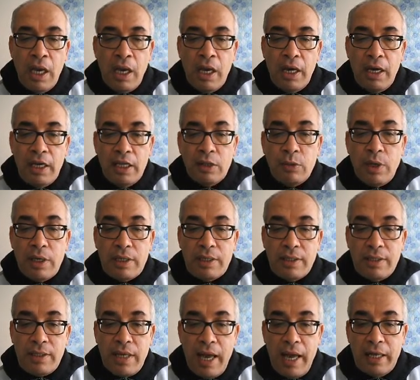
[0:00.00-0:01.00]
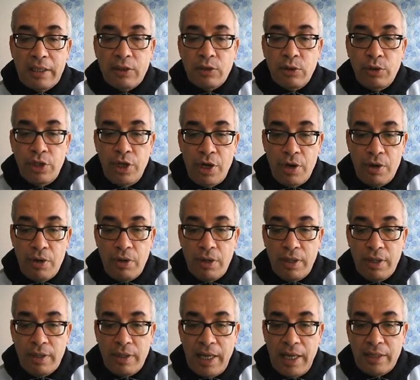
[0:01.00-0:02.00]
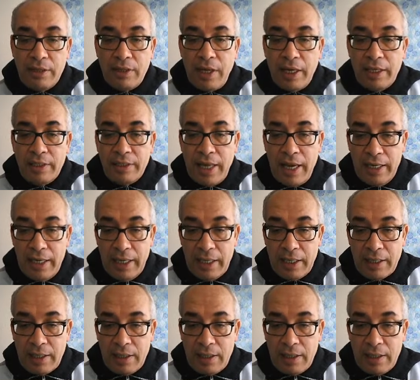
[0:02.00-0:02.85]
It was sad to know that Titanic